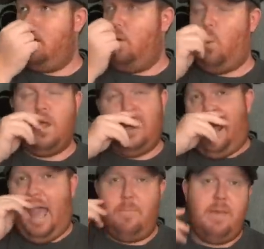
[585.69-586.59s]
Will it
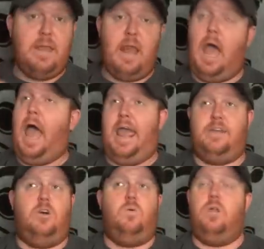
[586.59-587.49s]
happen? I
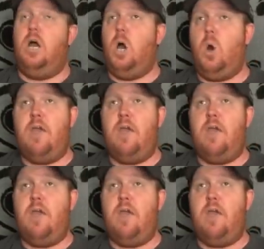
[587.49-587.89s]
don't know.